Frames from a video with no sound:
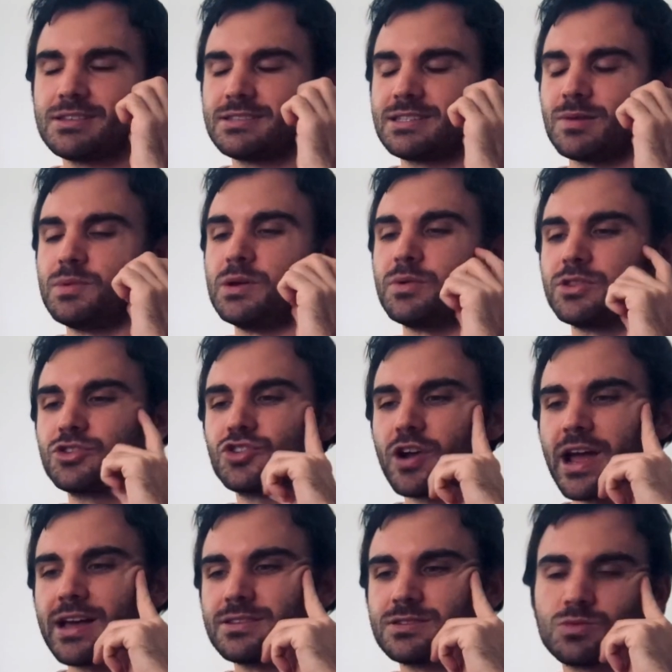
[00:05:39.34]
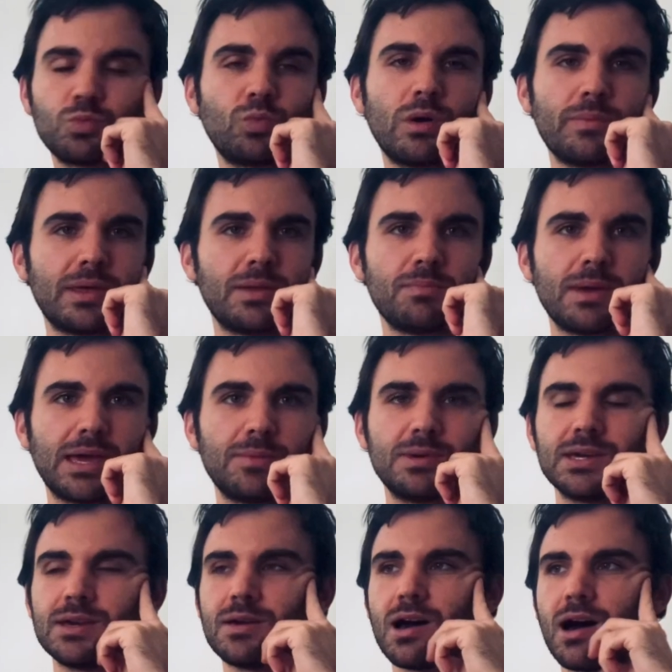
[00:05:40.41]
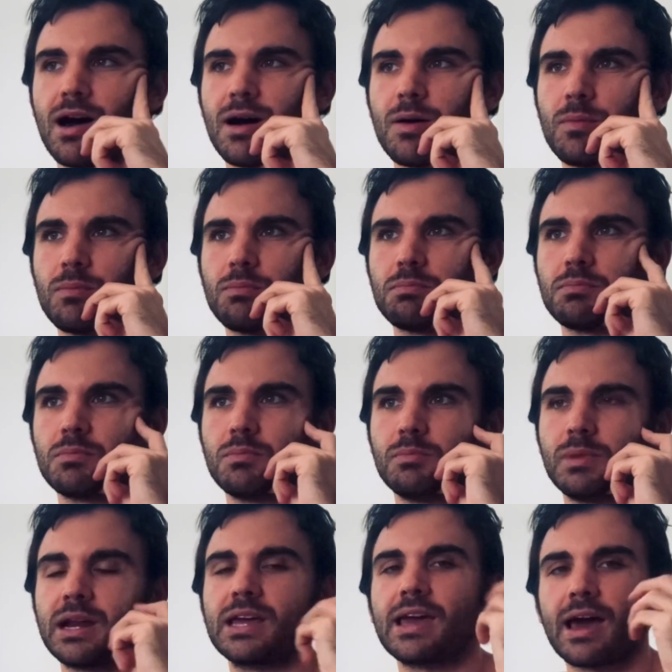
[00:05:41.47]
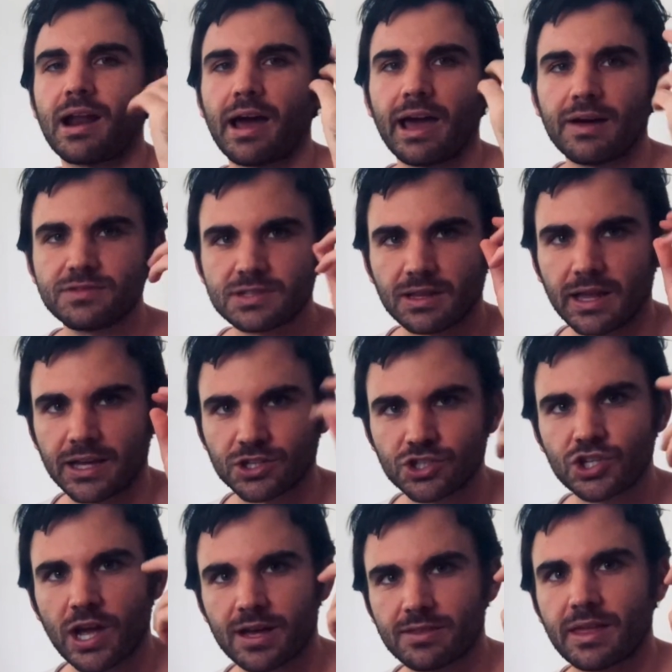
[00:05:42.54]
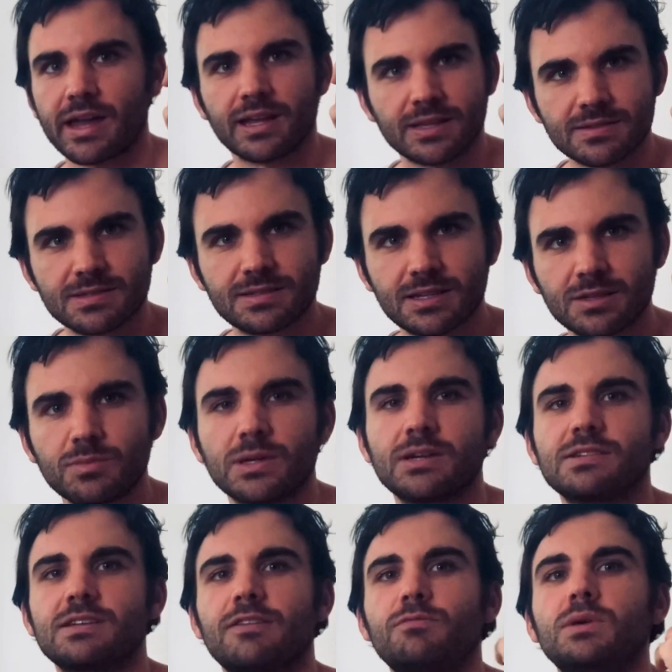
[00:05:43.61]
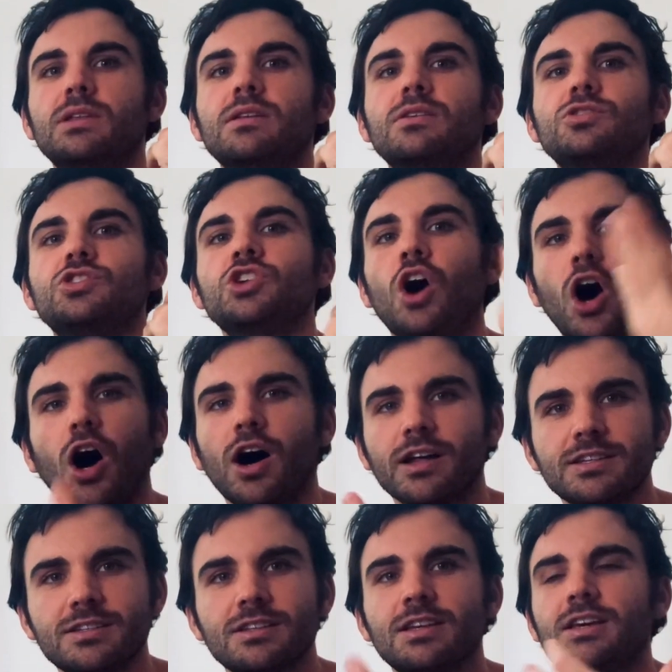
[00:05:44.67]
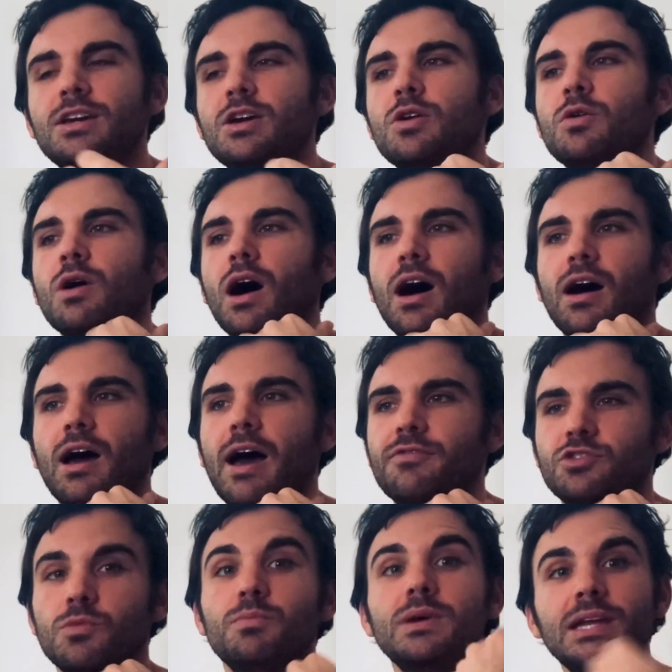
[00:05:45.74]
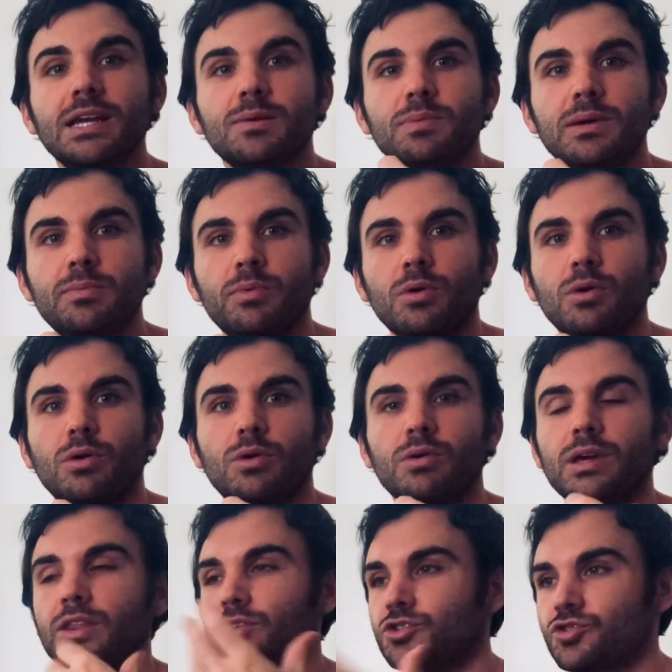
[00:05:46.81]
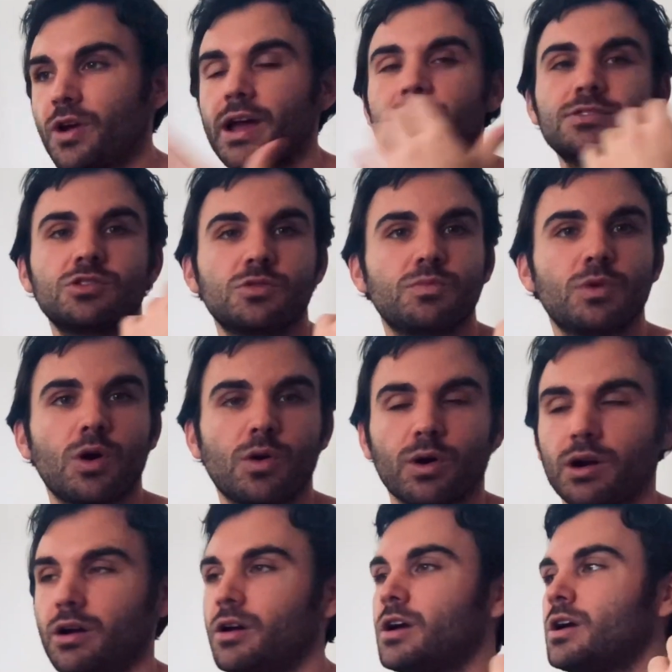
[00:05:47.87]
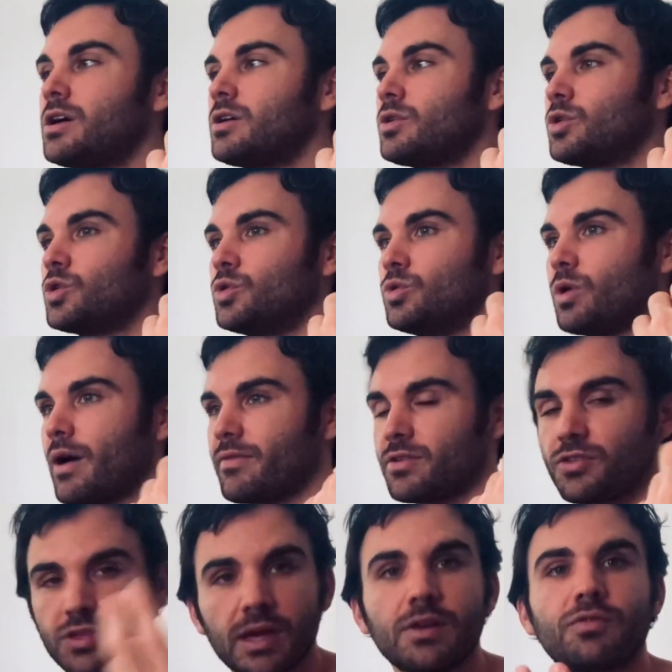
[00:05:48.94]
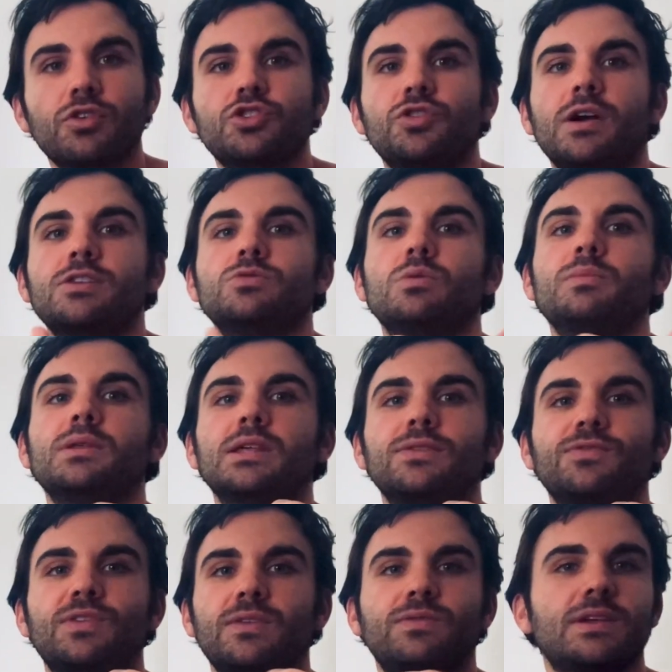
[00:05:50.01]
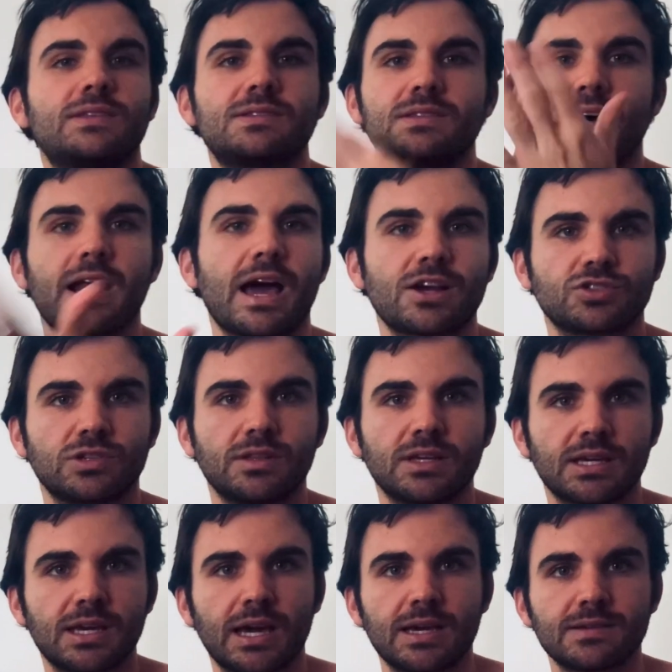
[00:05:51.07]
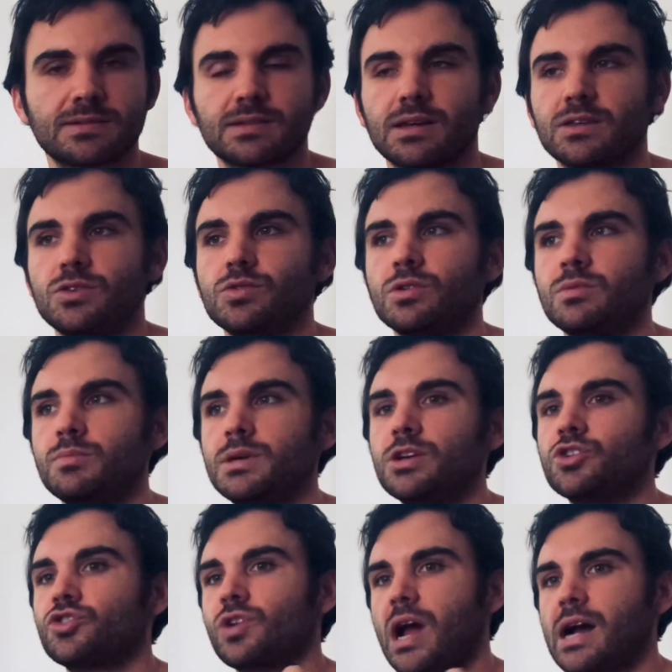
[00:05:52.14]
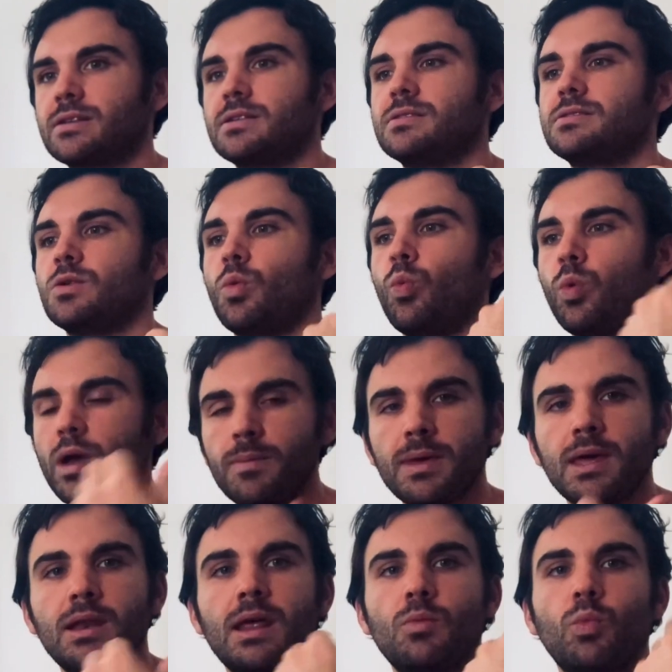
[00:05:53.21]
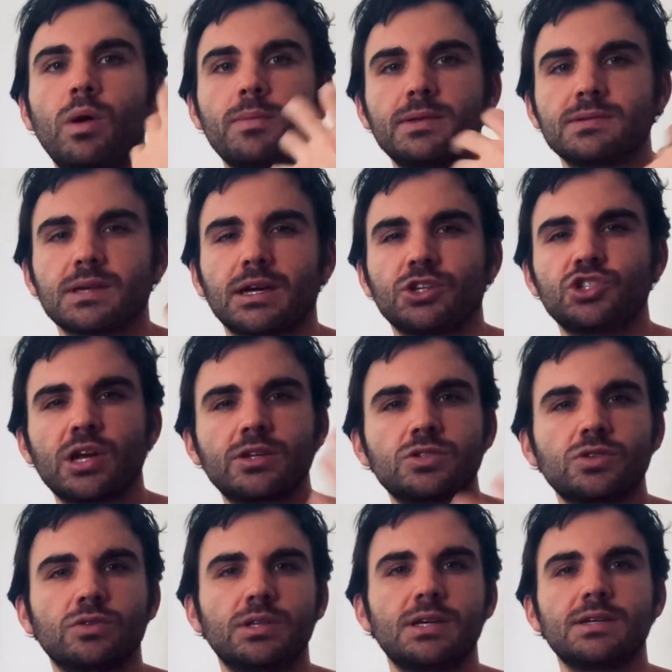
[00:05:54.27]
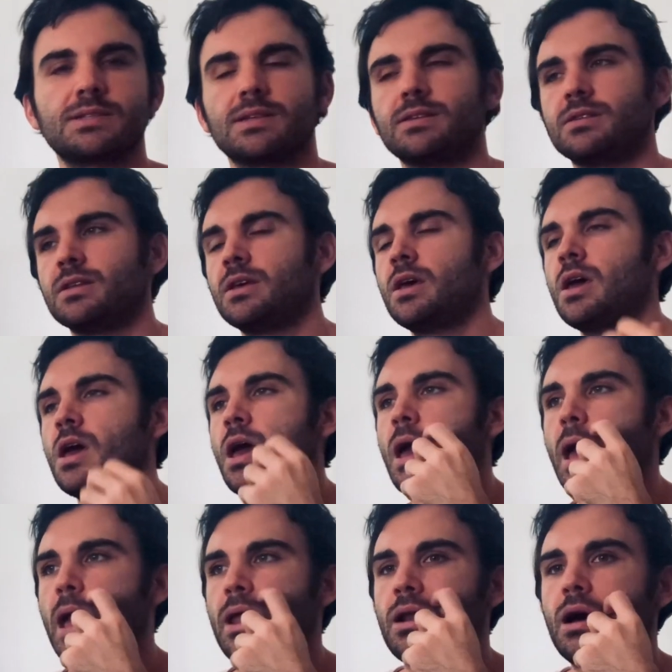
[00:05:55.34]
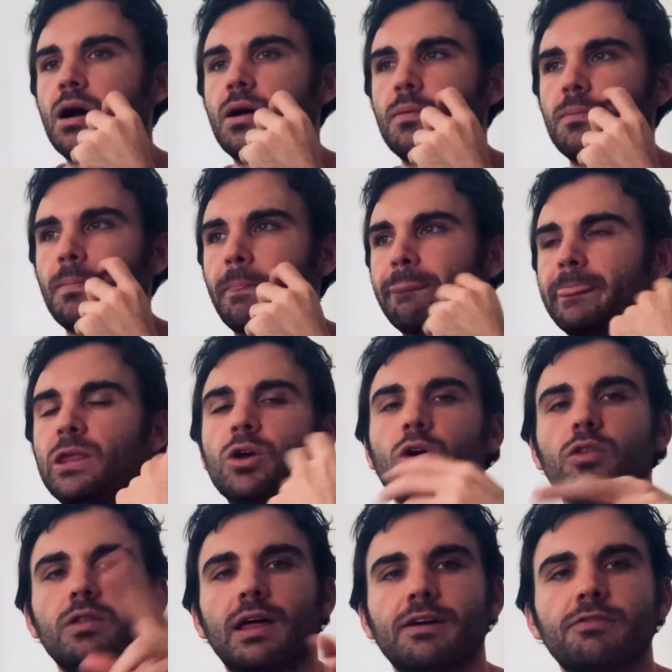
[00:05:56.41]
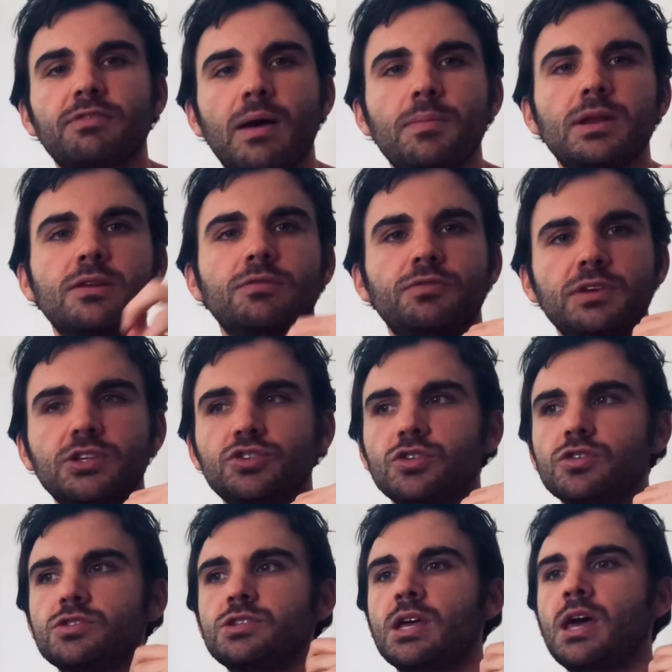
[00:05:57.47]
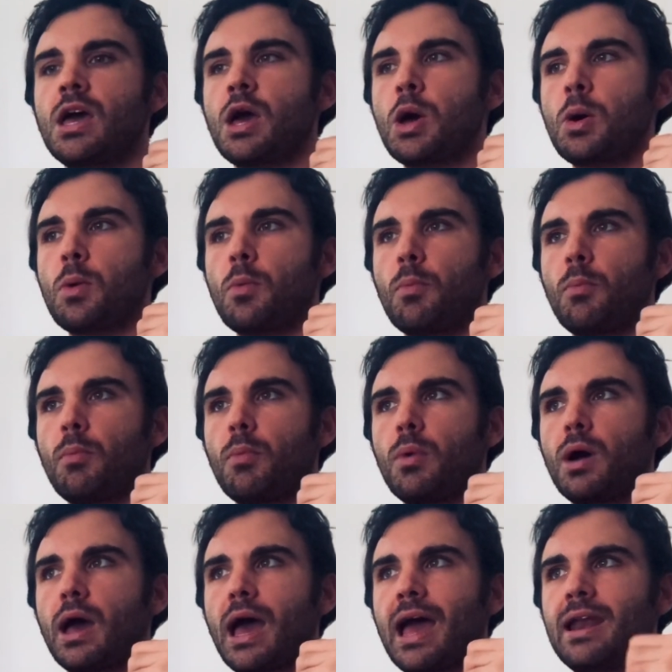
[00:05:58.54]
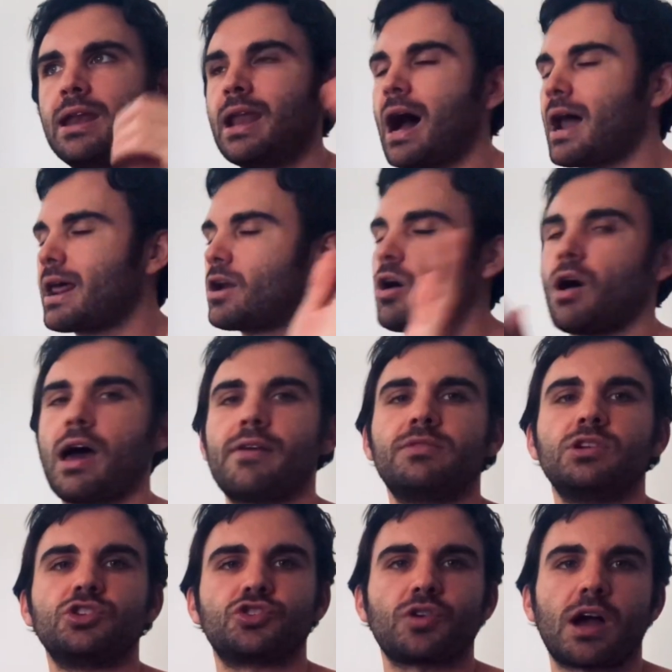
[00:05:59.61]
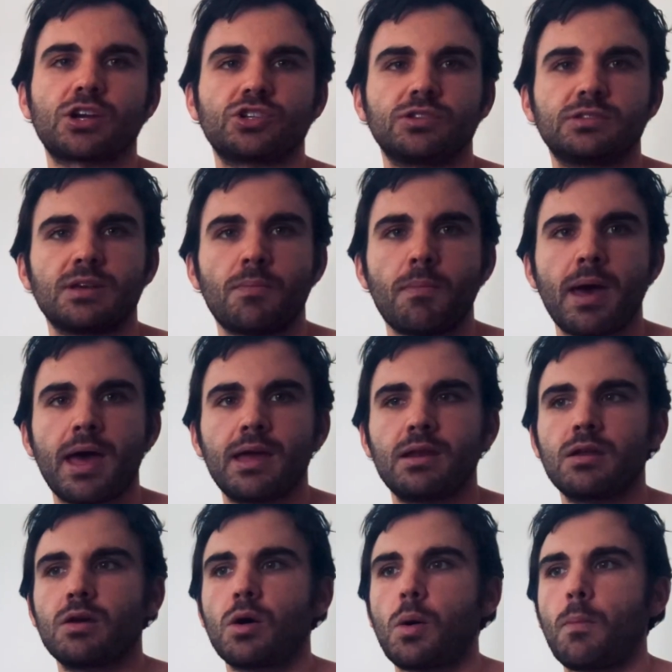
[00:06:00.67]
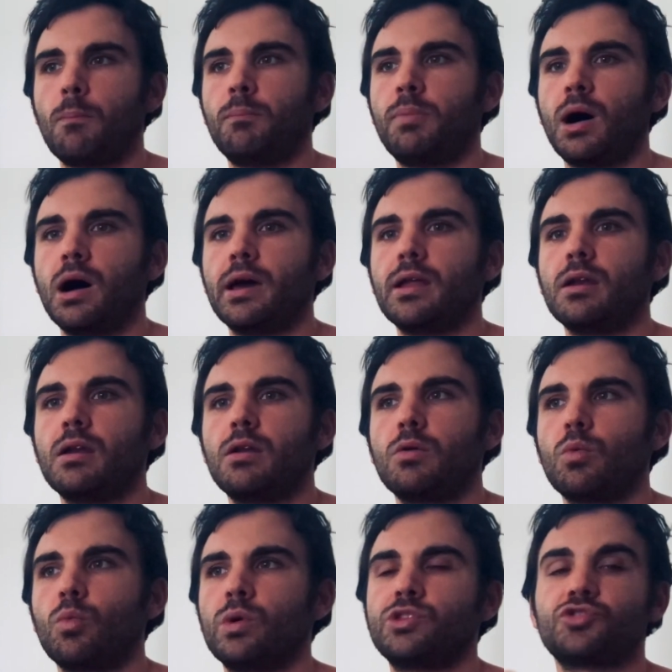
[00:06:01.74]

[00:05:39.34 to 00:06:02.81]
to be with trans women maybe. Um, but again, I have to like check that instinct because I've been taught uh, after meeting people, either trans or, or who have a thing for trans women, that, that that's not actually the case. Like you can be attracted to women and women's like gentleness and, and um, you know, all the like feminine features and not at all have an attraction to men. But with